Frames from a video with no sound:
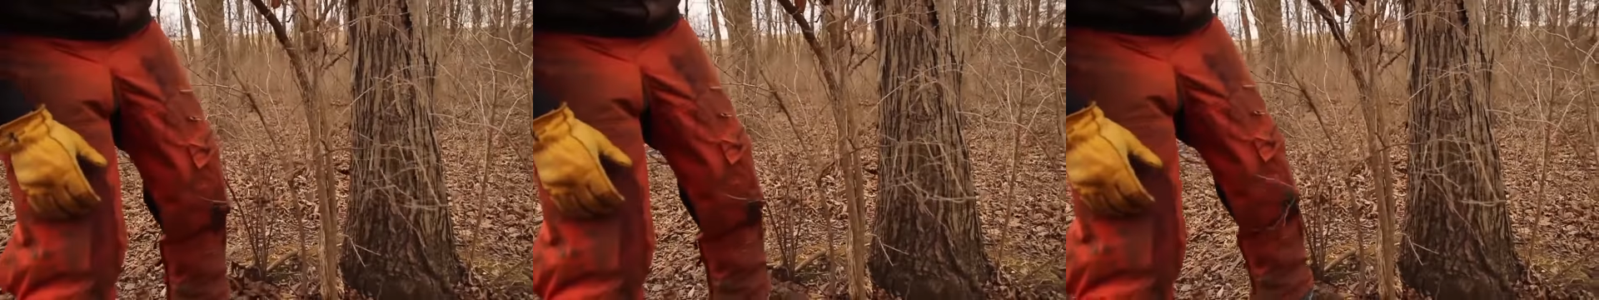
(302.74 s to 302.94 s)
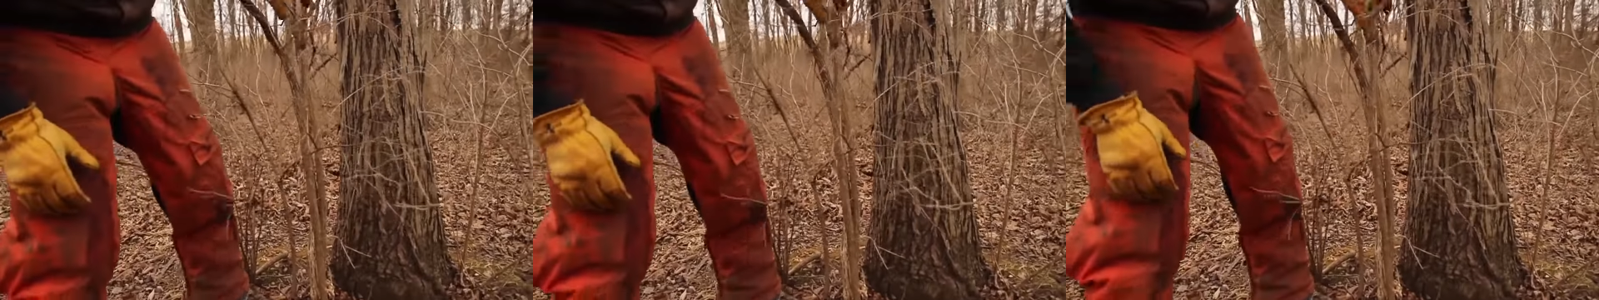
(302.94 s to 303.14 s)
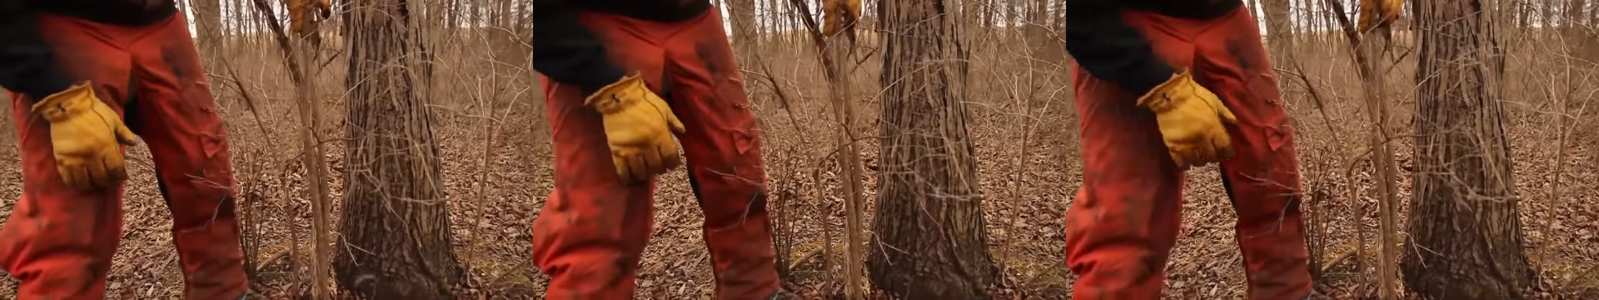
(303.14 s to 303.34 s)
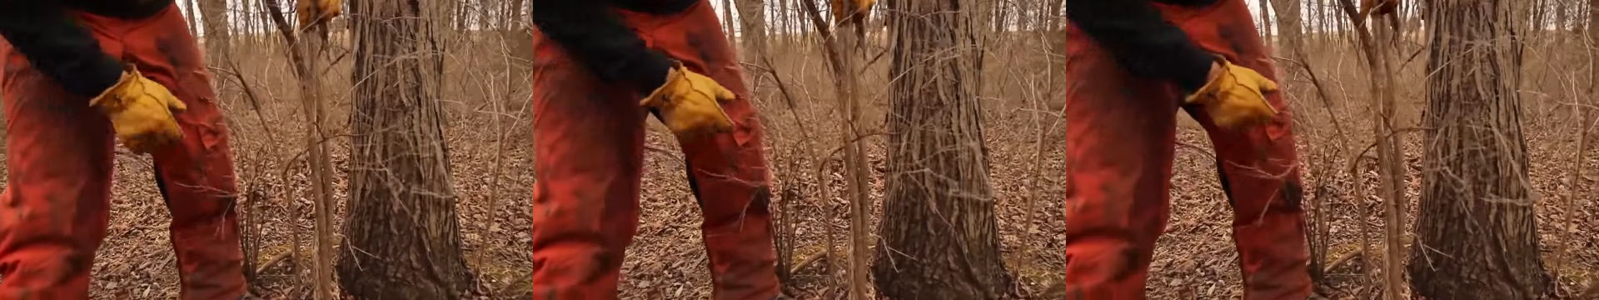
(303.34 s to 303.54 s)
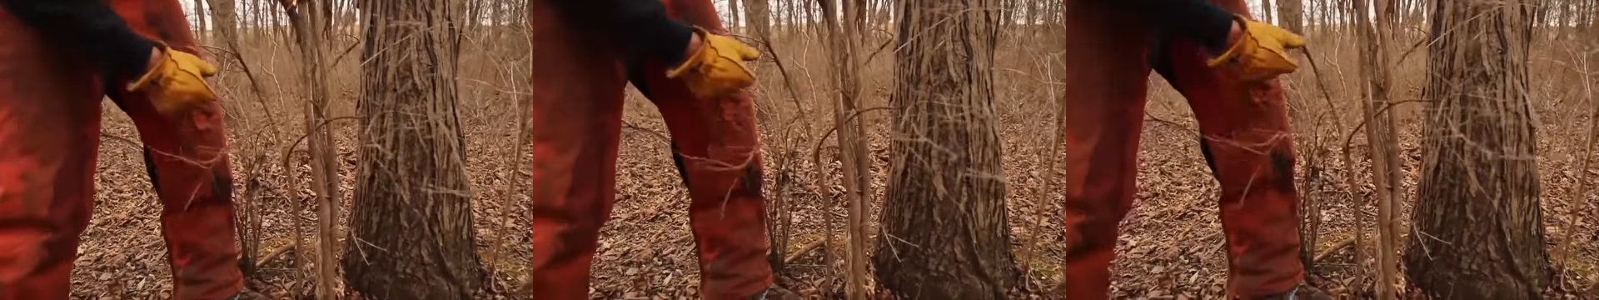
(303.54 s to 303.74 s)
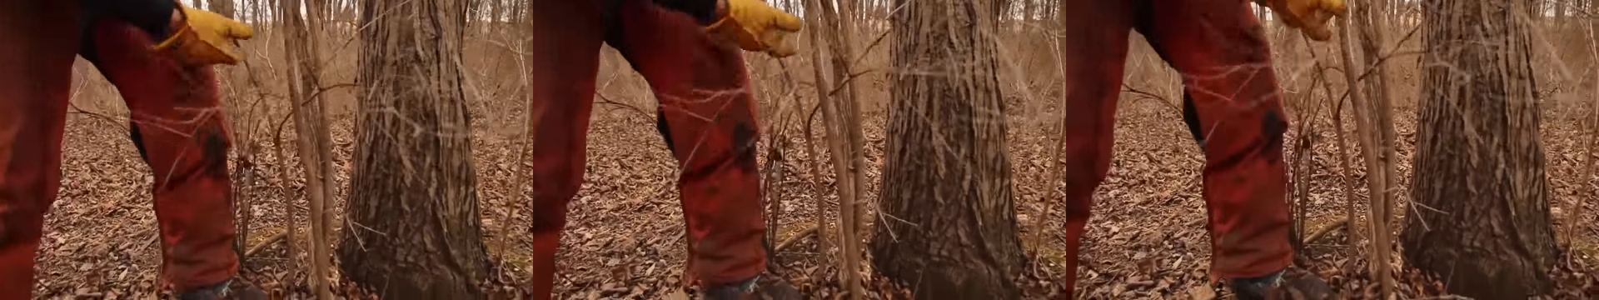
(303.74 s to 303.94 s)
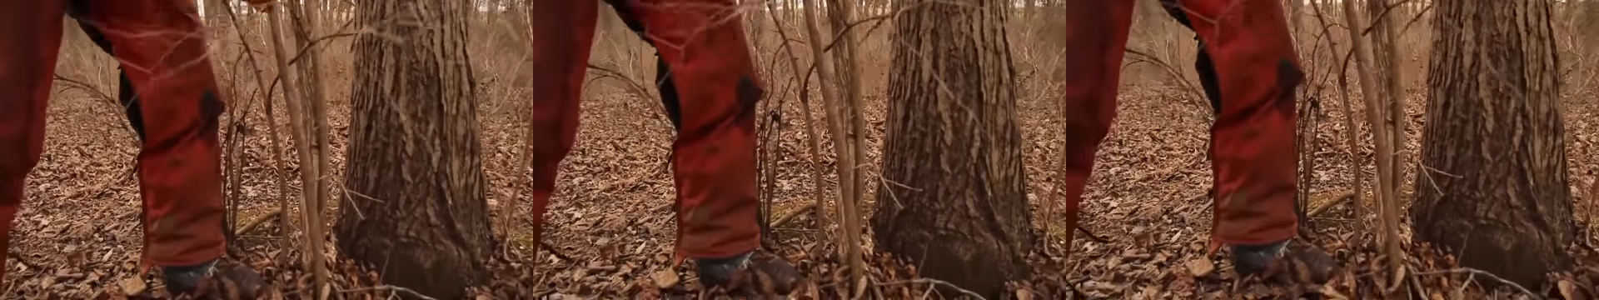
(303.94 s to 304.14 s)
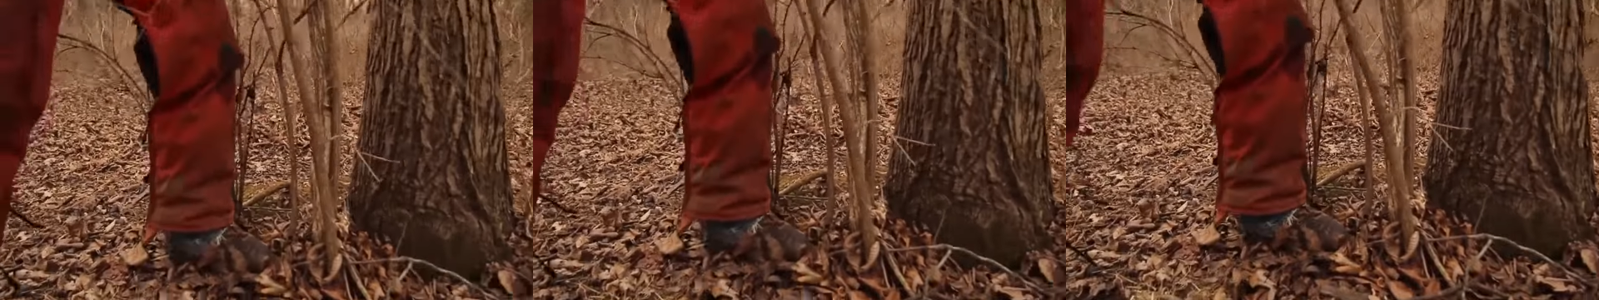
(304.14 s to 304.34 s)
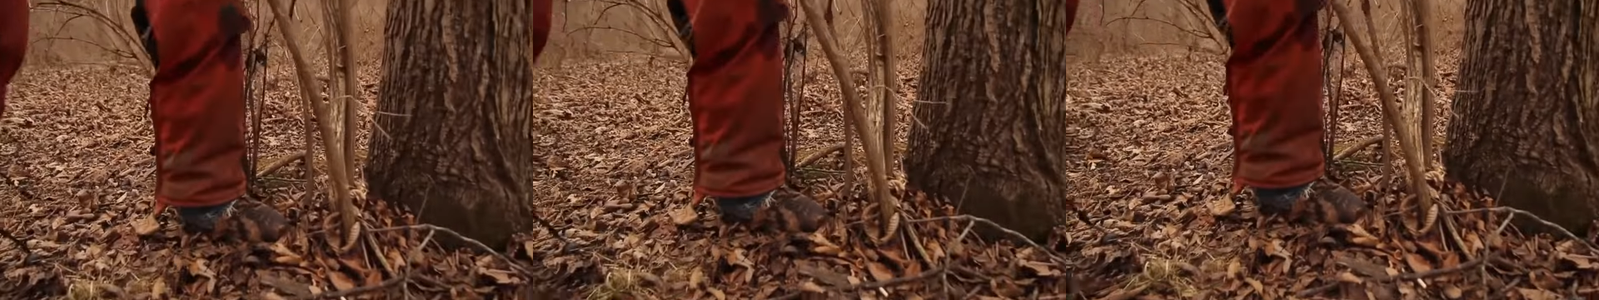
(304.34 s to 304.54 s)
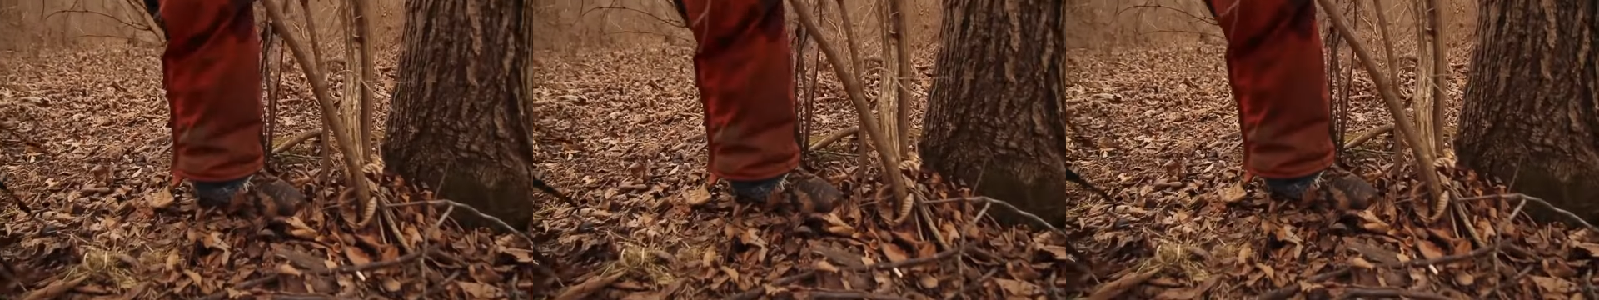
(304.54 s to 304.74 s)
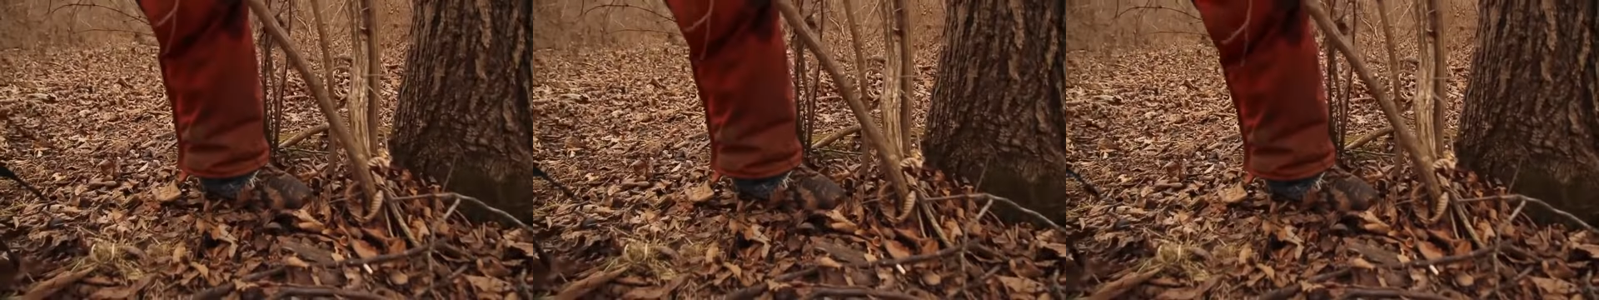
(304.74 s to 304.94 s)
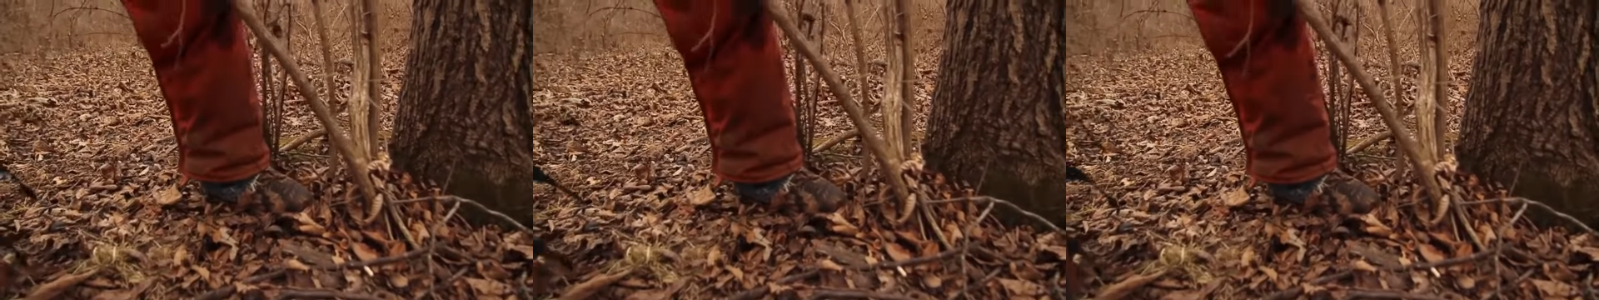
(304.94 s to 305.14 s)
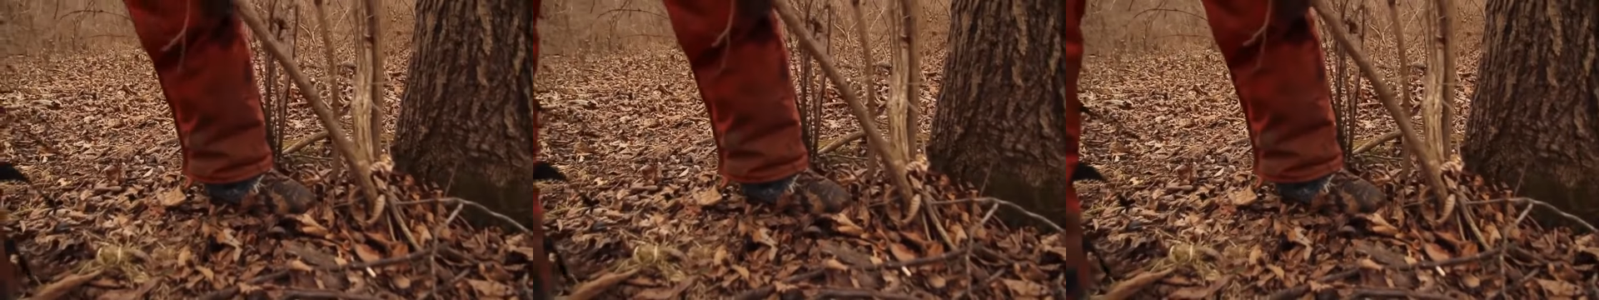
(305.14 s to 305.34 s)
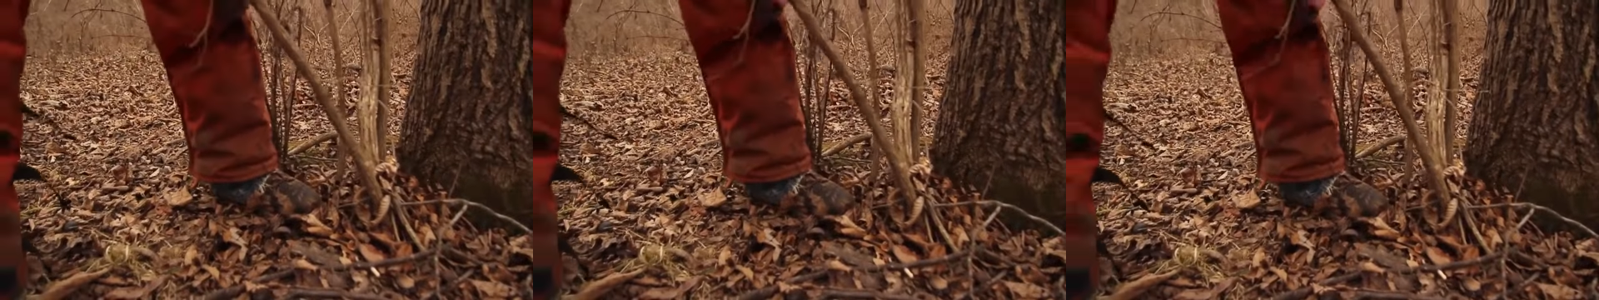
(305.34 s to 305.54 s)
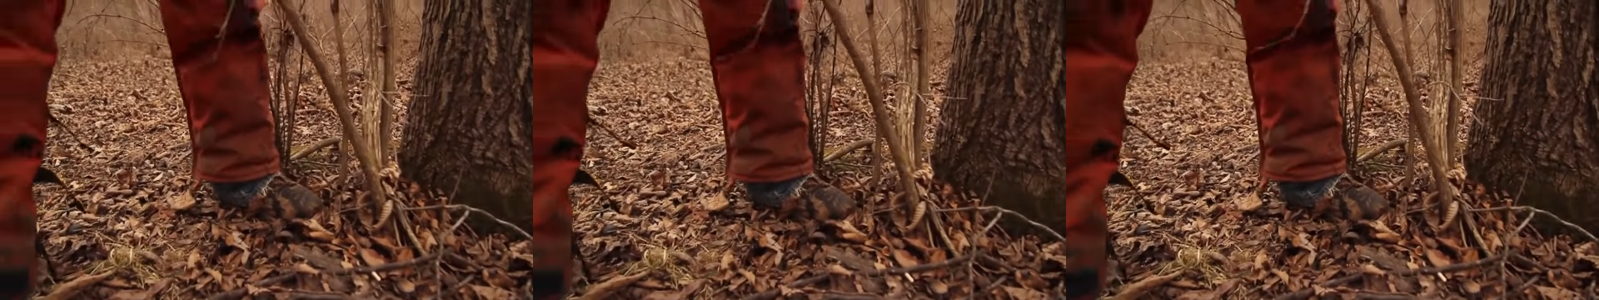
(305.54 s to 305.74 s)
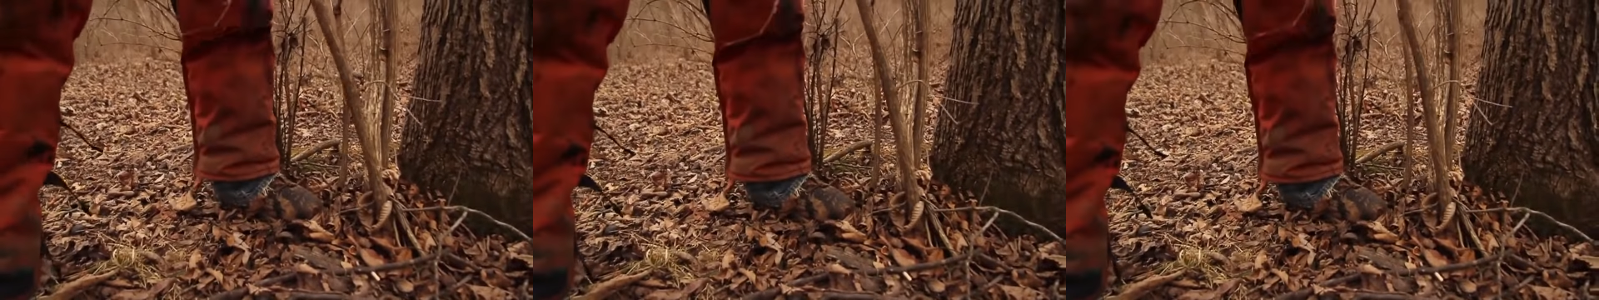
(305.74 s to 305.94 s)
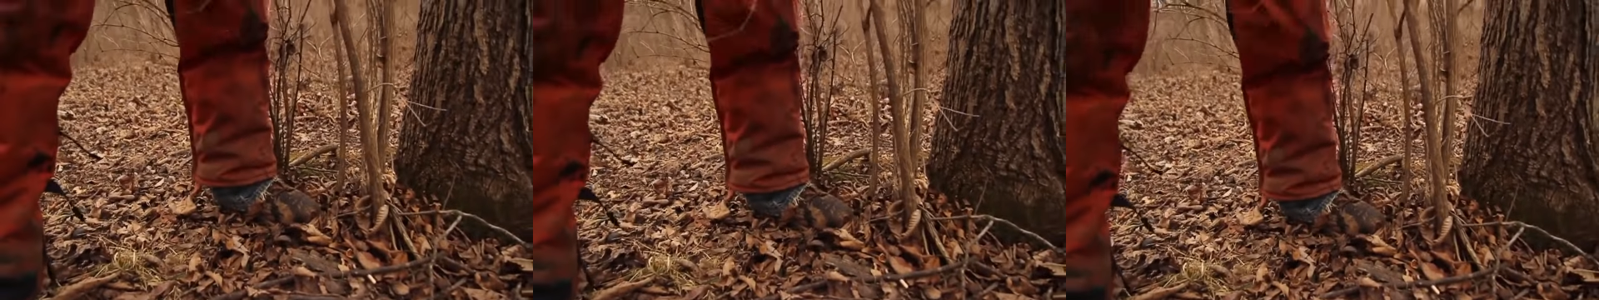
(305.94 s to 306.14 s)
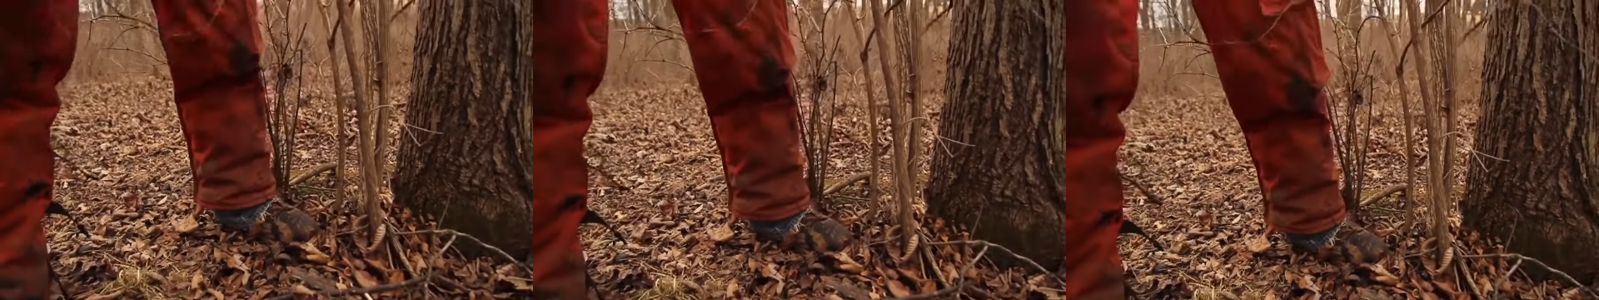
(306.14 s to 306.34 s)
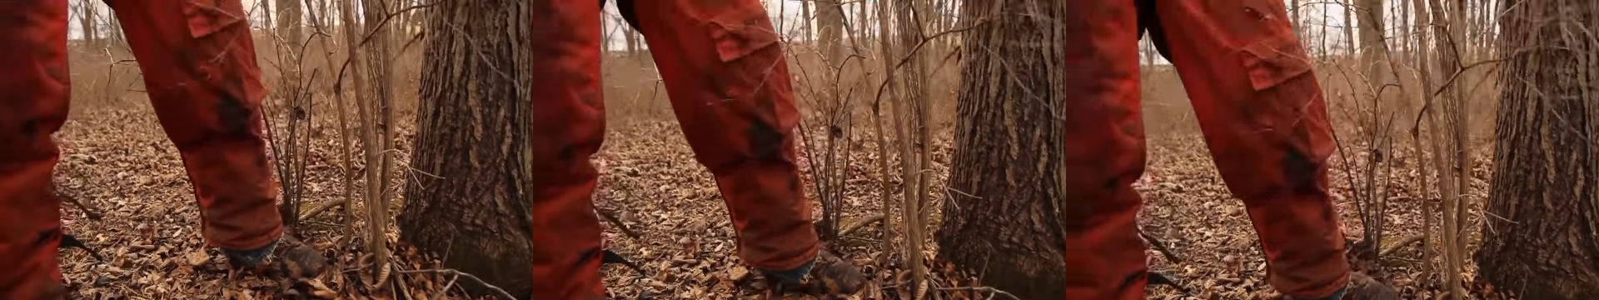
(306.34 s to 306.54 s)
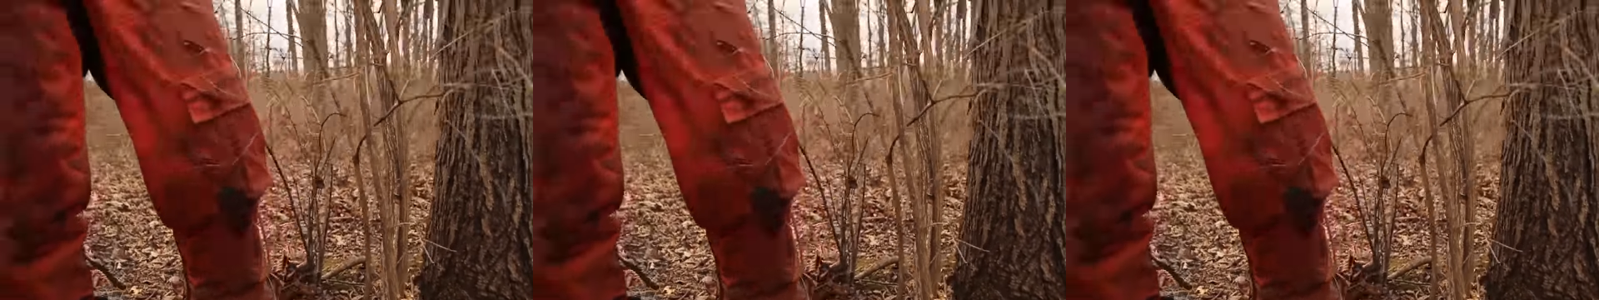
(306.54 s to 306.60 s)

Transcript: Nobody's mouth can be seen.